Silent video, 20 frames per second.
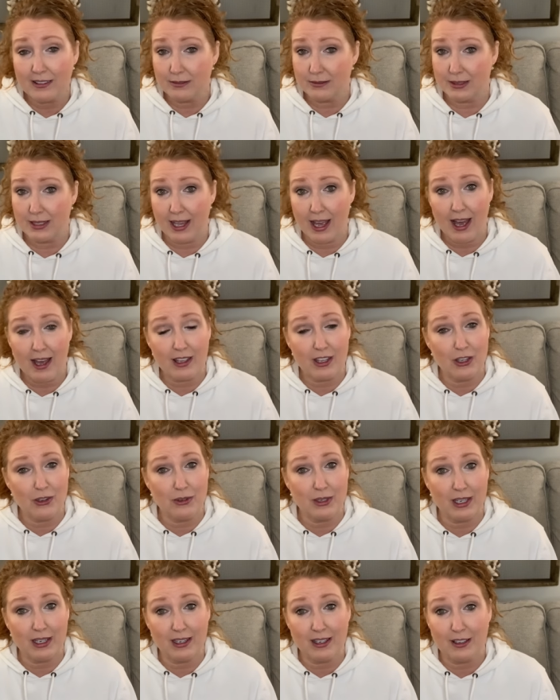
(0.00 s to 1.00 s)
yeah, you
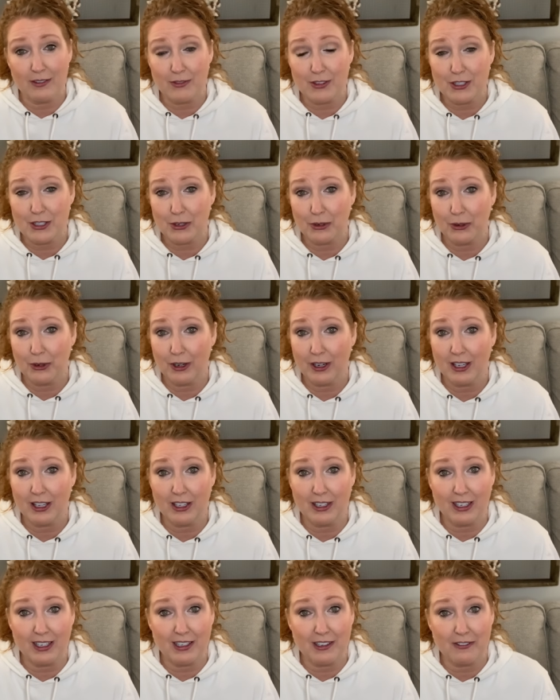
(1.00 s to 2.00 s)
need inventory, you
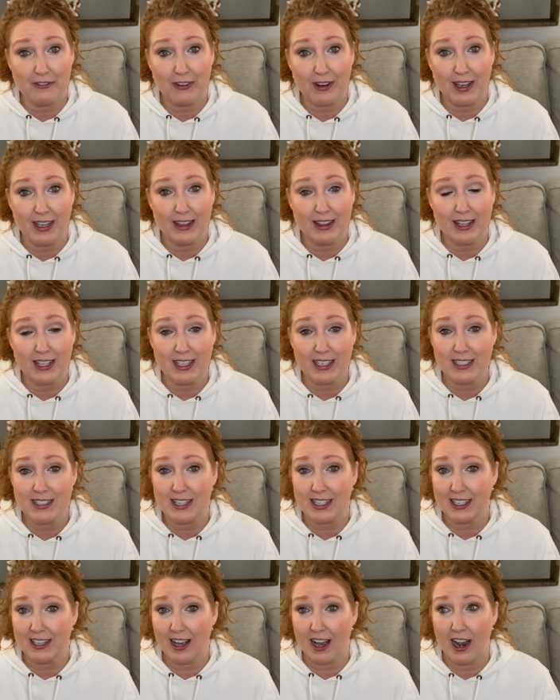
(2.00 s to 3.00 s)
need to find things.
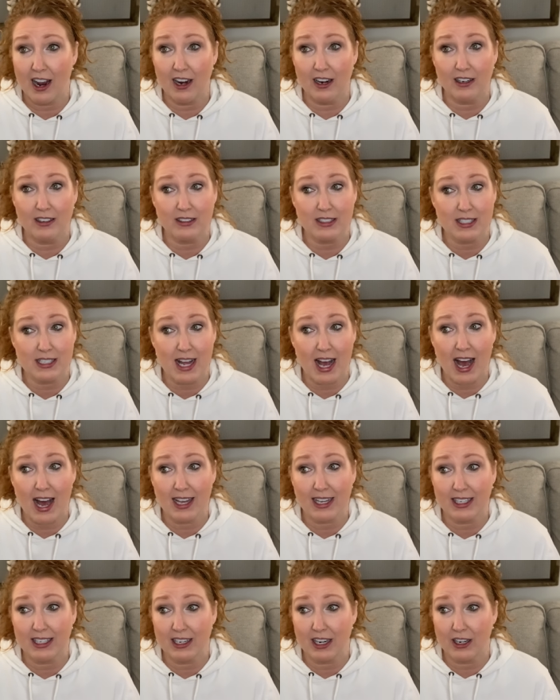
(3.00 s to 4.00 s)
The, our
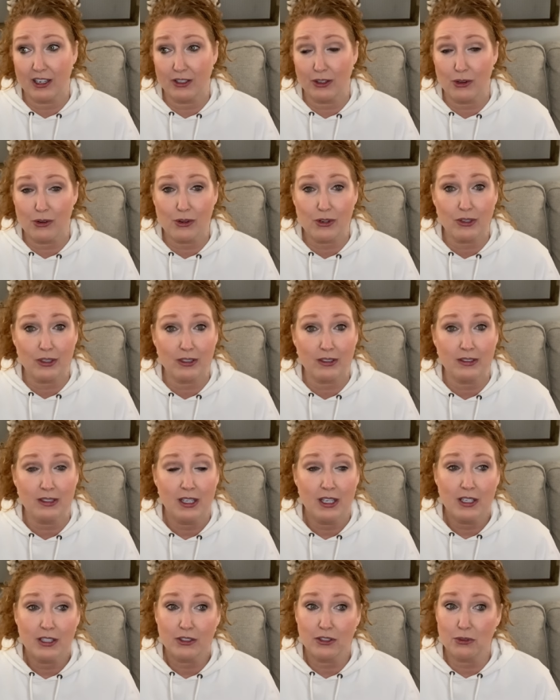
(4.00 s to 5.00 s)
stock in our local
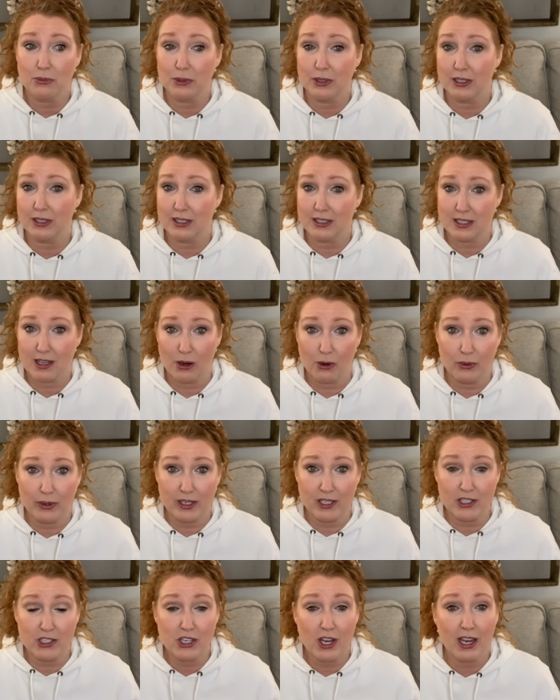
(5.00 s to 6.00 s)
Goodwill is
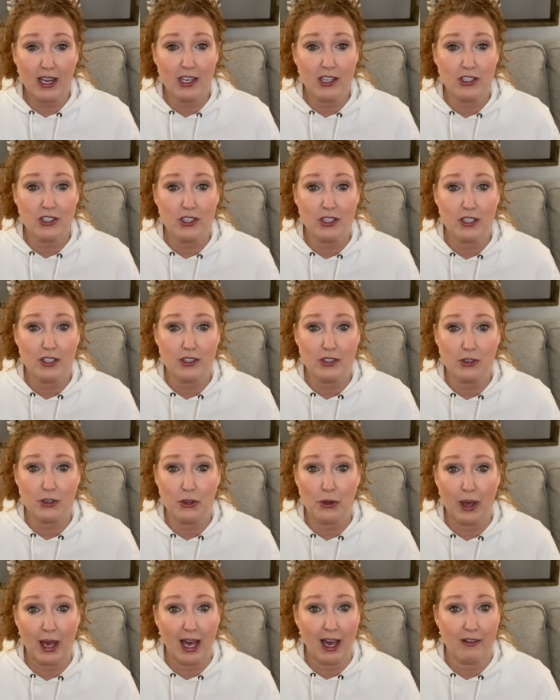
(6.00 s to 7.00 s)
always changing, so
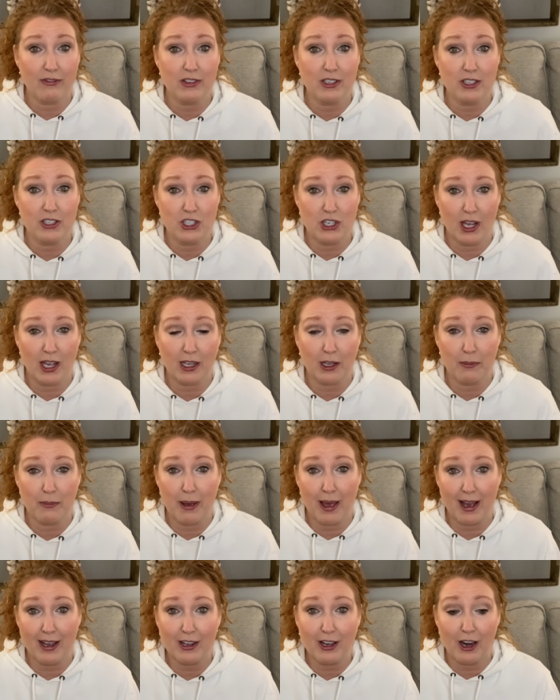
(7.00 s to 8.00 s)
you have to check
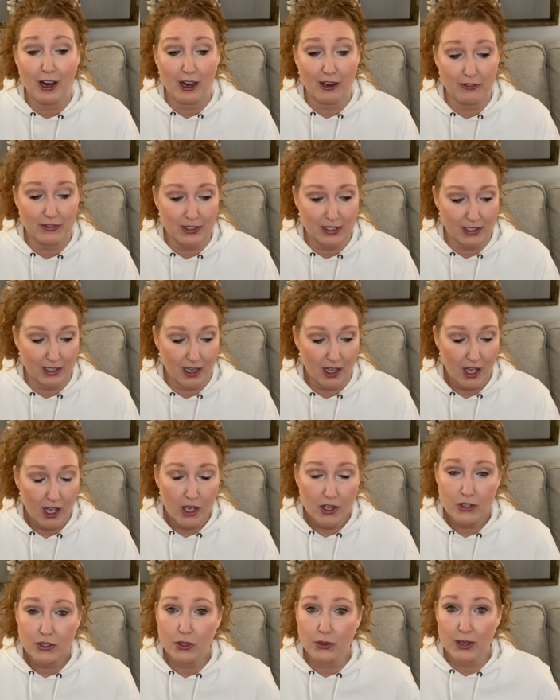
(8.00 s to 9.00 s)
back often.
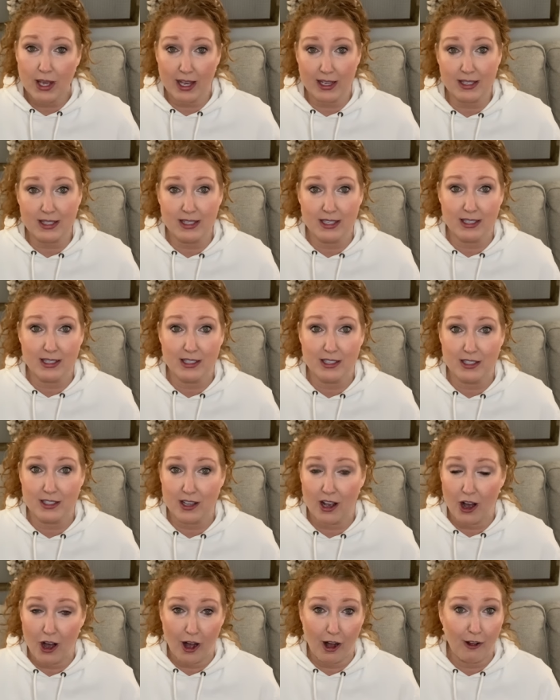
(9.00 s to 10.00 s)
So yes, this
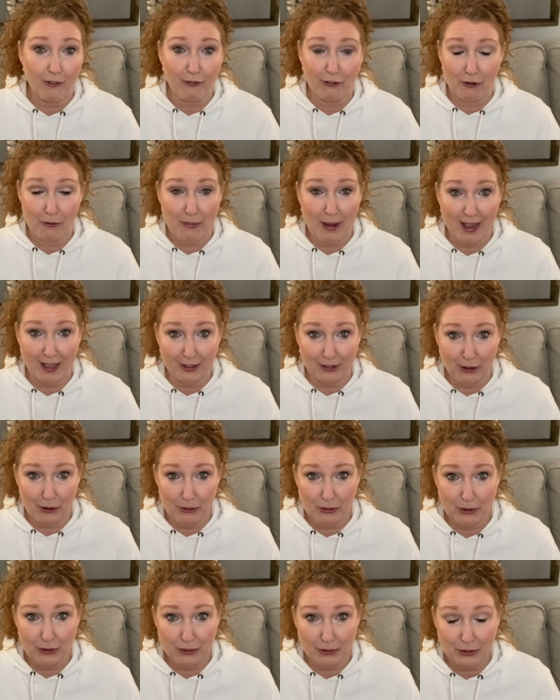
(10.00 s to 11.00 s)
is all from my
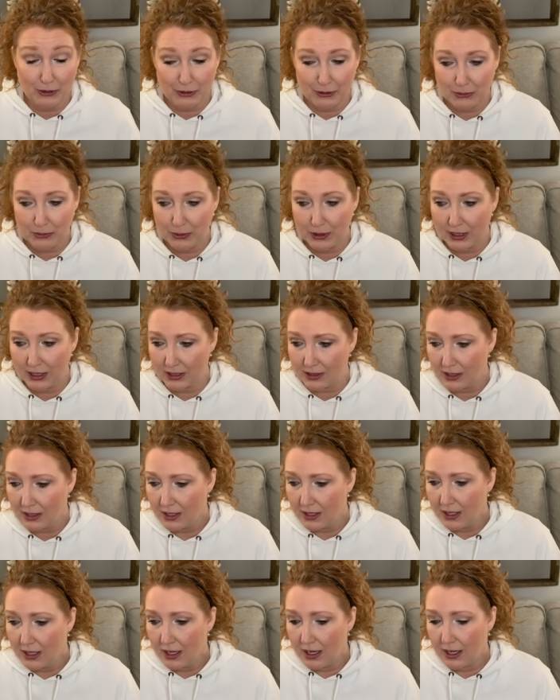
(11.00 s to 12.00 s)
local Goodwill.
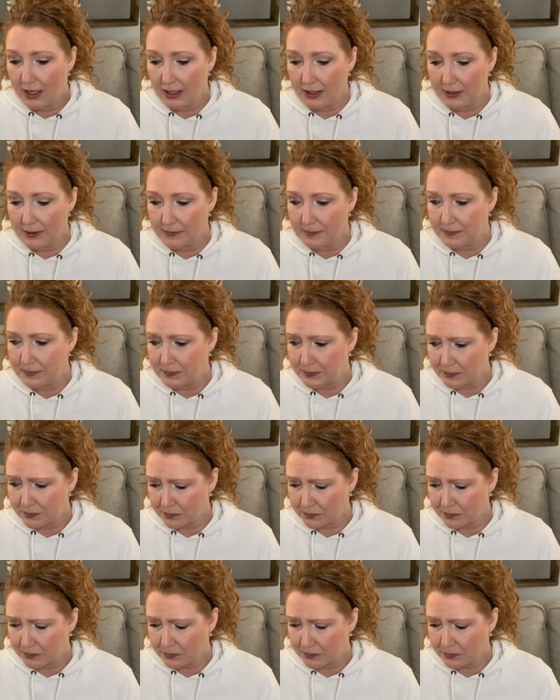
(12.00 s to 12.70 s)
Um,